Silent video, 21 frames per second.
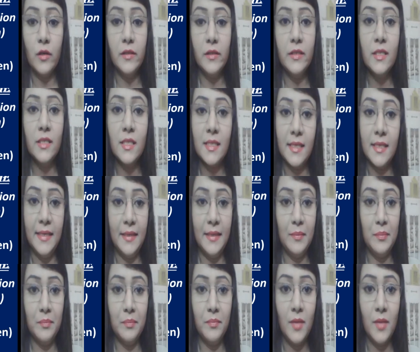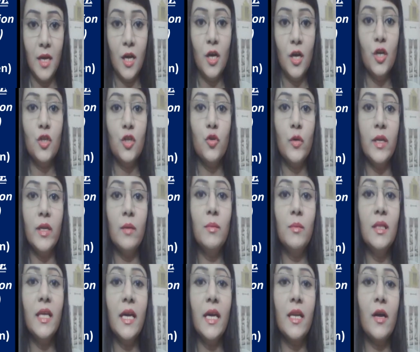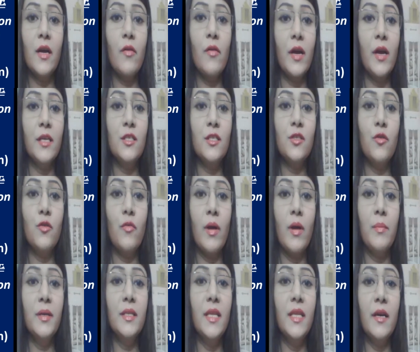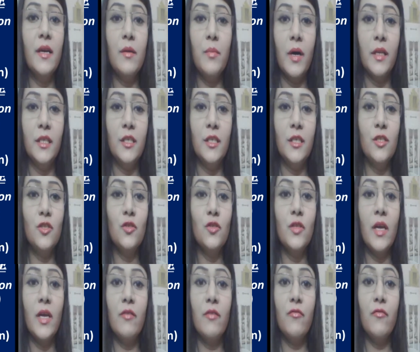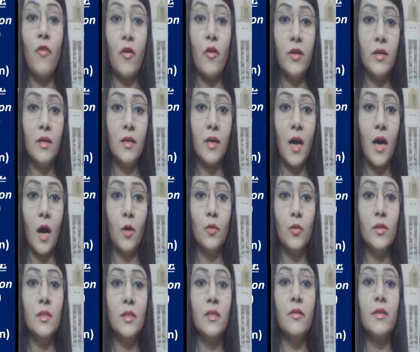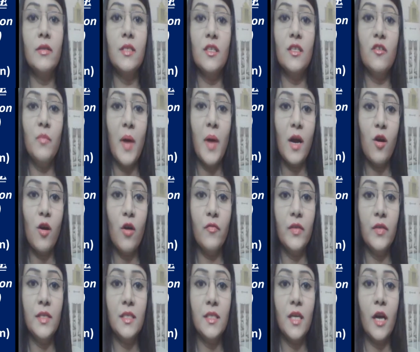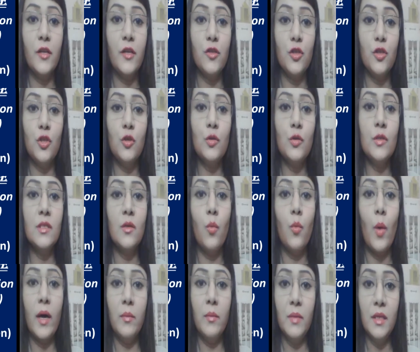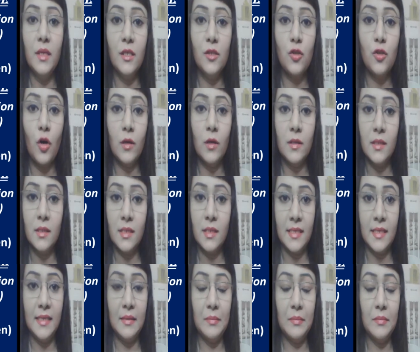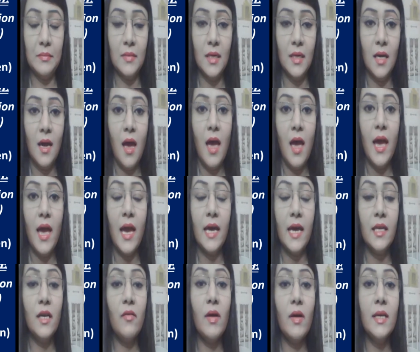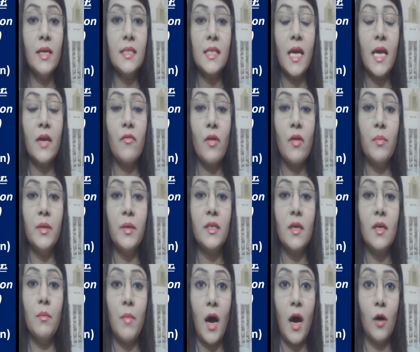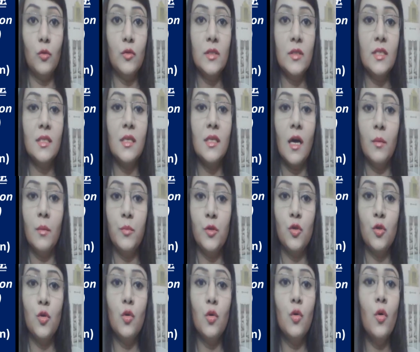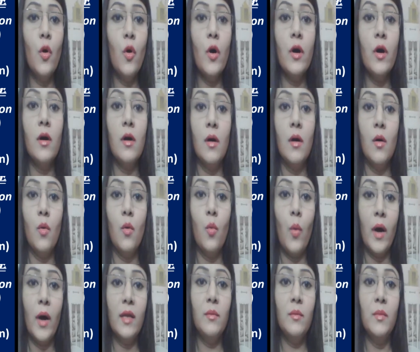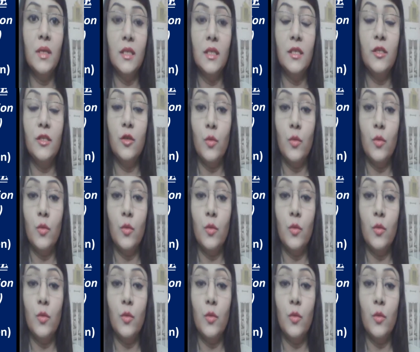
scheme. To enable the NRIs to remit their money to their foreign account, the Reserve Bank of India introduced the $1 million scheme. NRIs can remit amounts up to $1 million